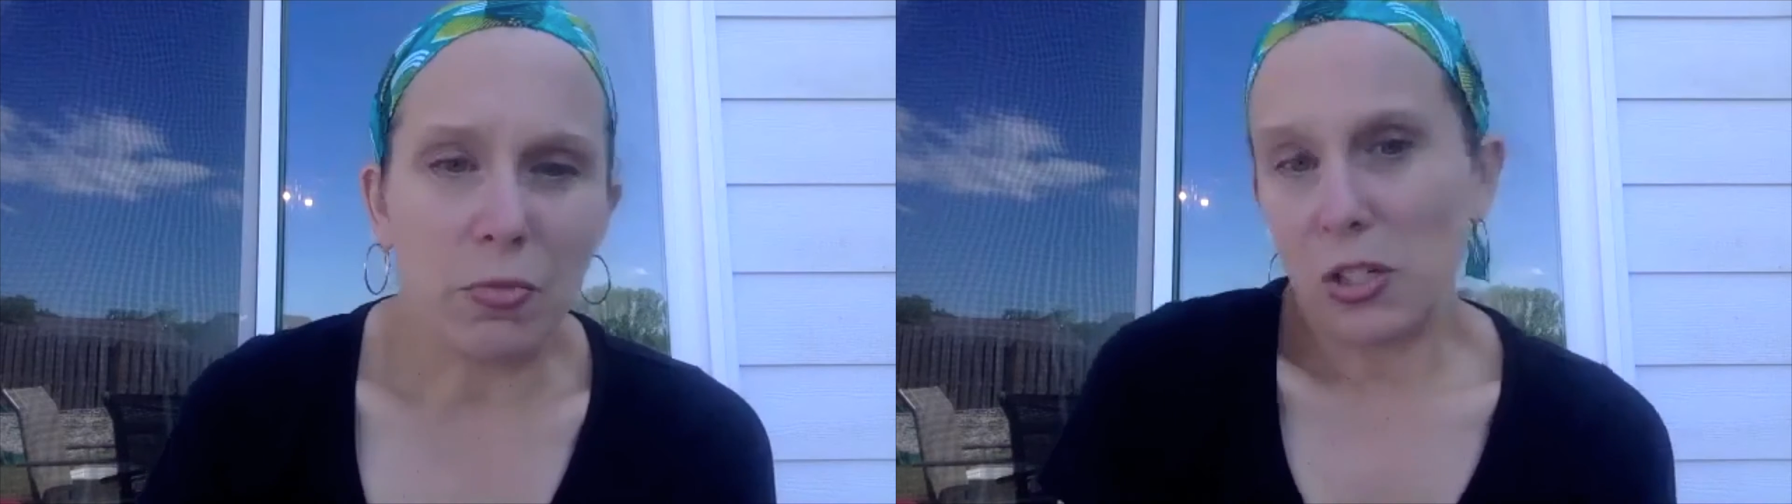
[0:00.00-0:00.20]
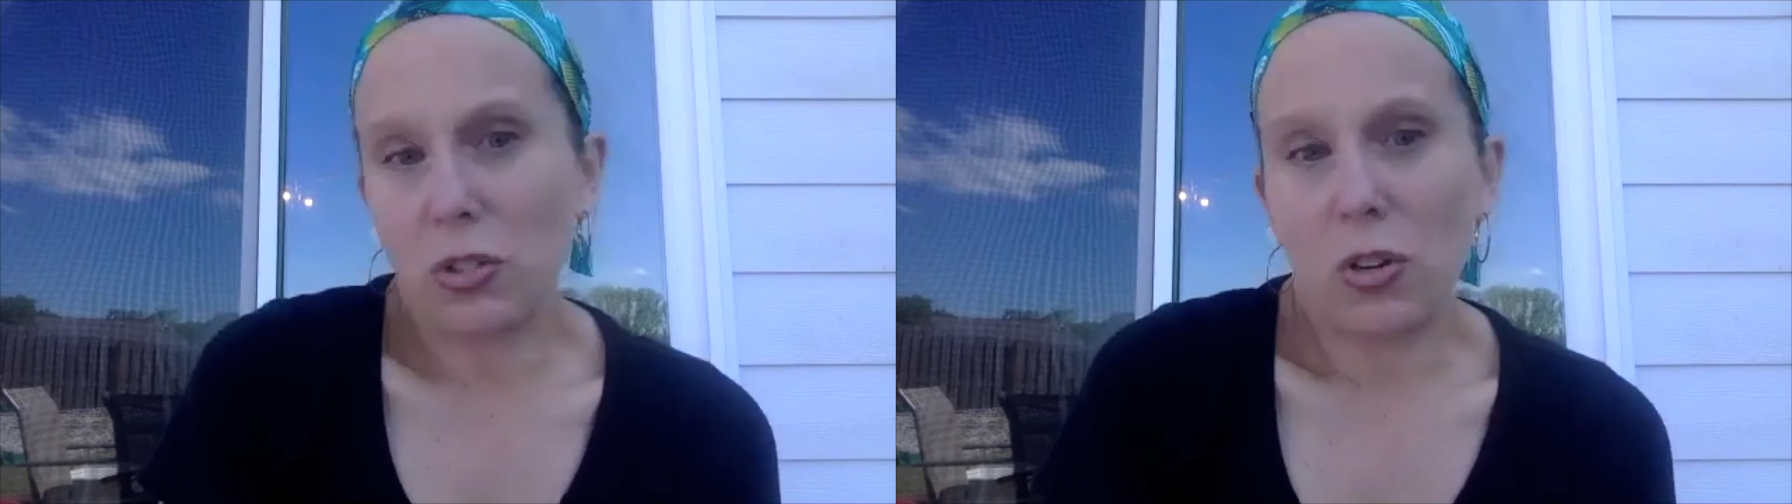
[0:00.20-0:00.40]

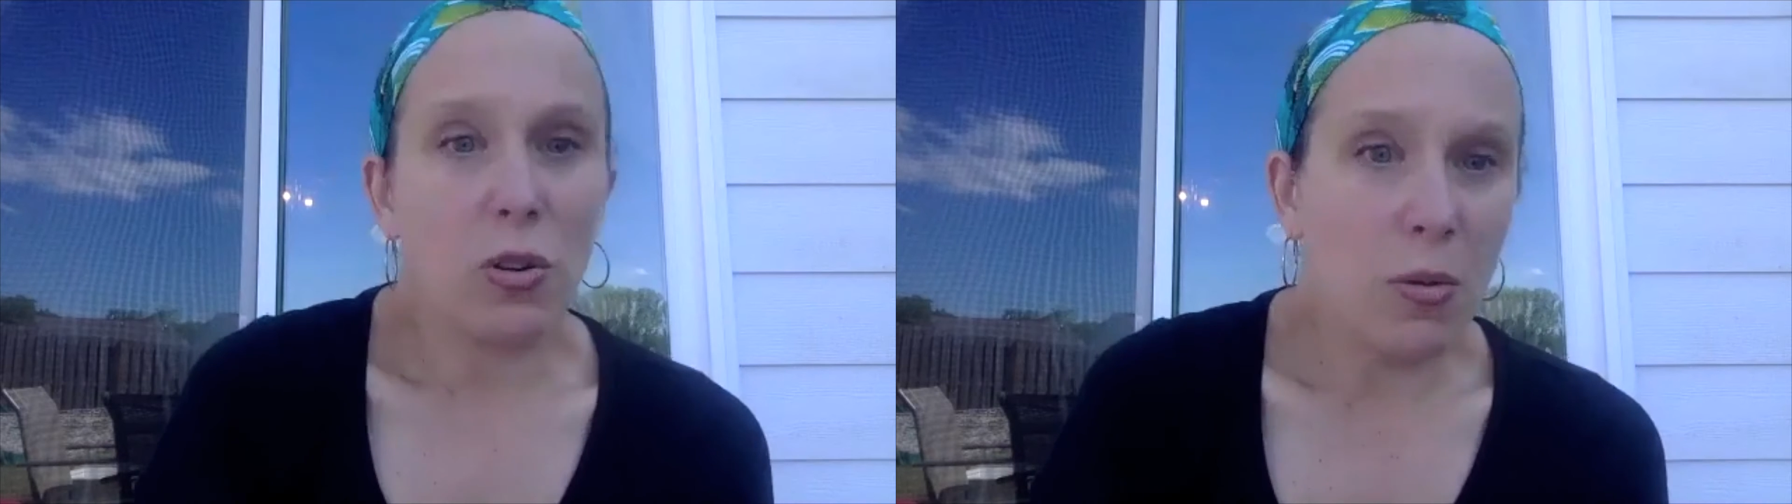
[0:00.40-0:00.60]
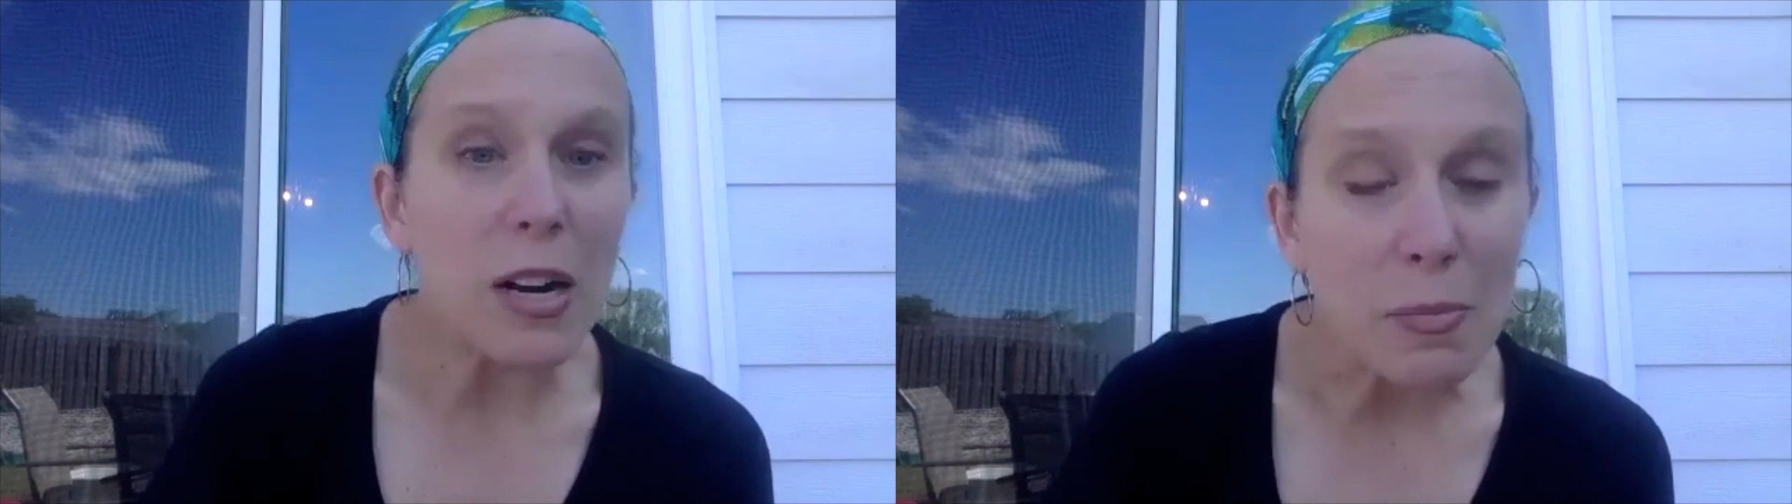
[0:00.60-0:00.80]
we just go
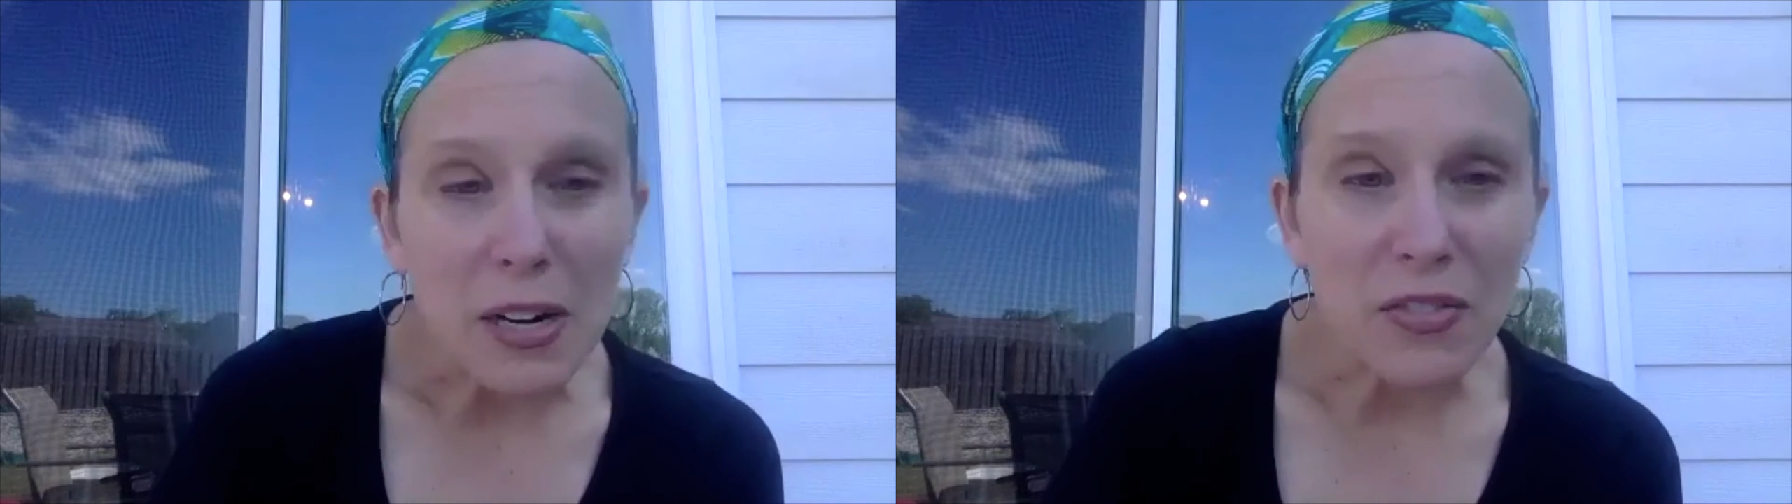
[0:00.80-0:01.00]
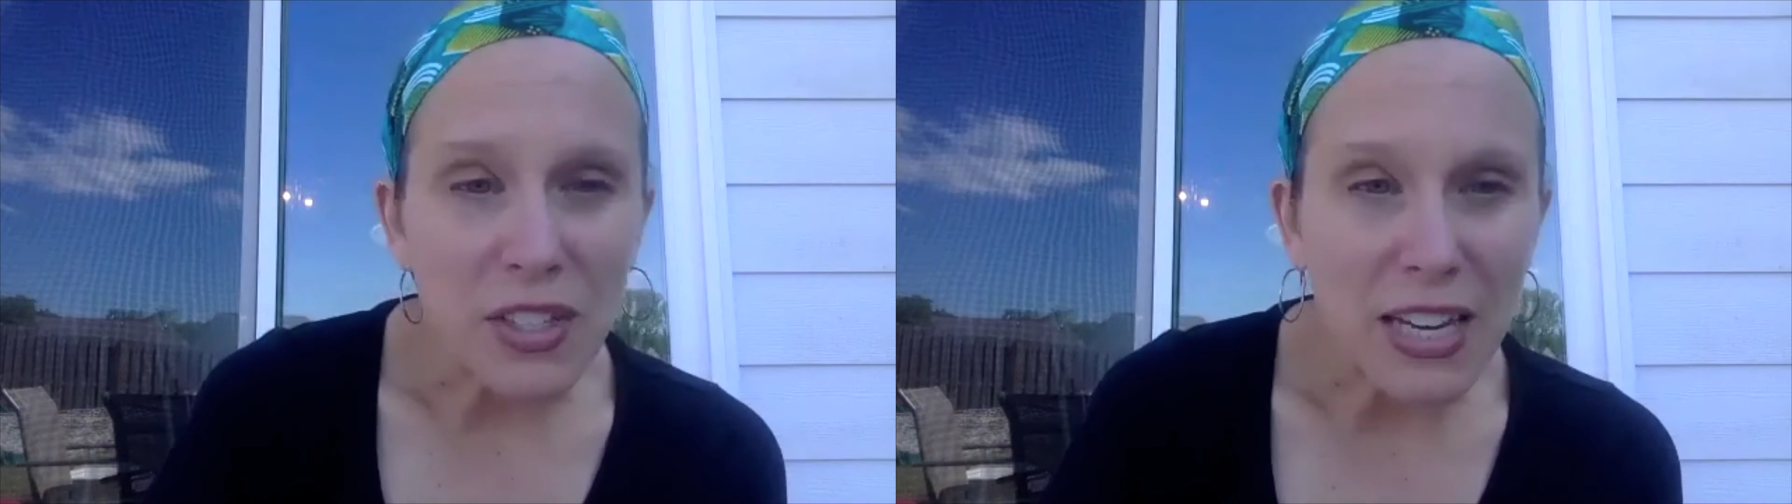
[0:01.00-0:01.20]
to the water
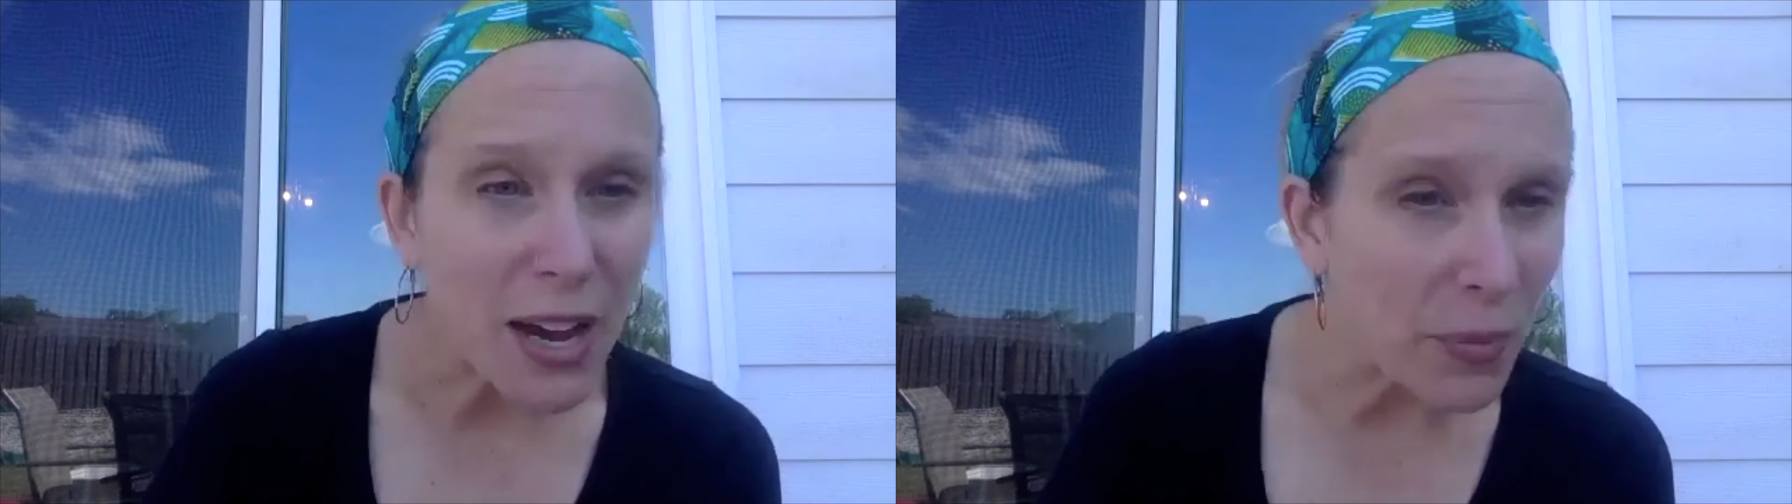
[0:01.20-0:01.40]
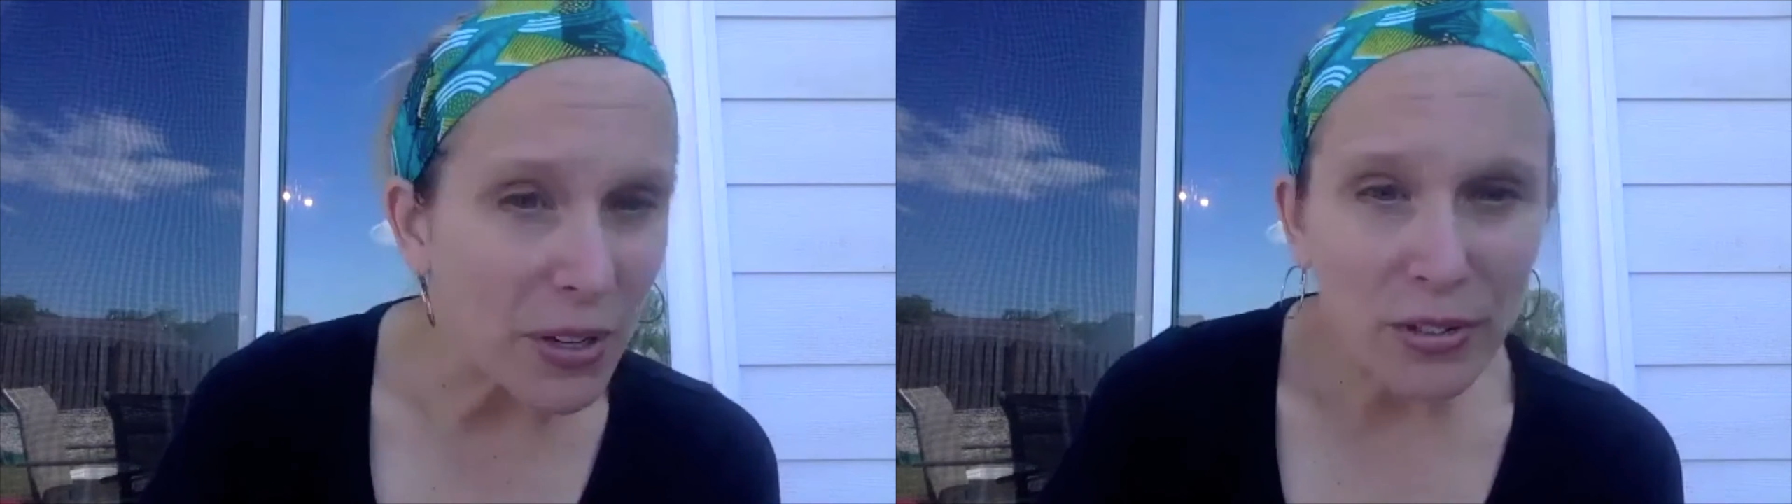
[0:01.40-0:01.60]
park for the
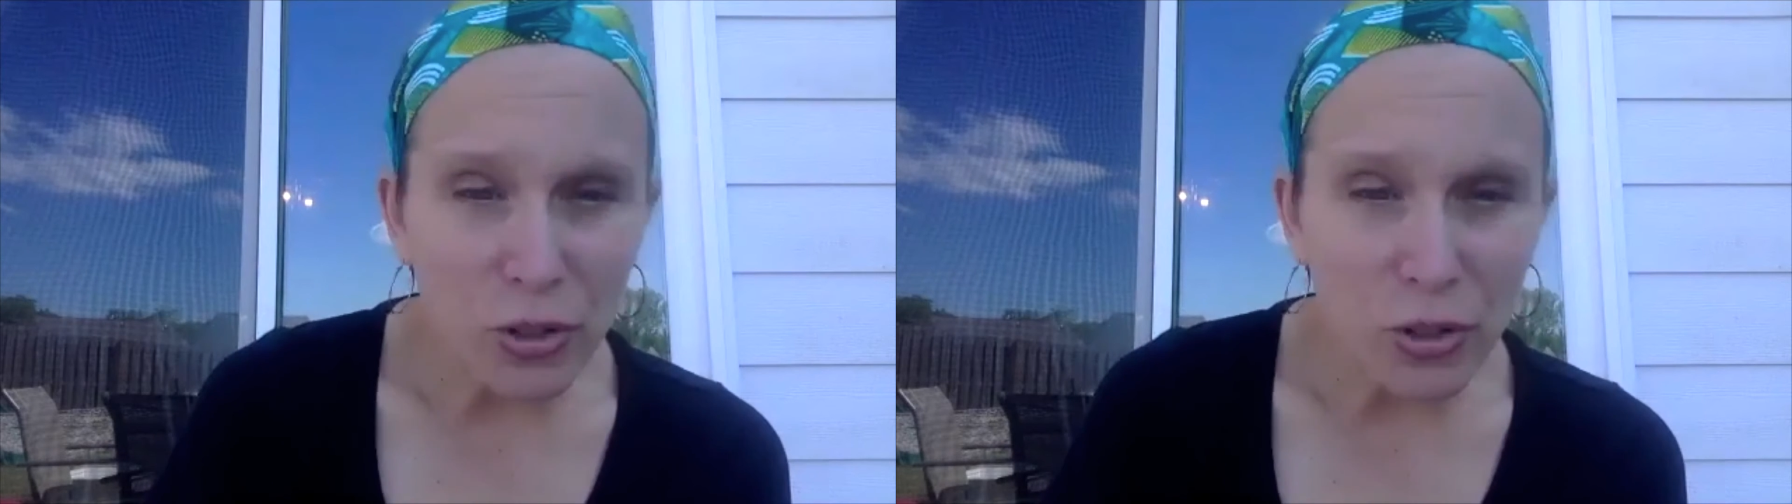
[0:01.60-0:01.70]
day we don't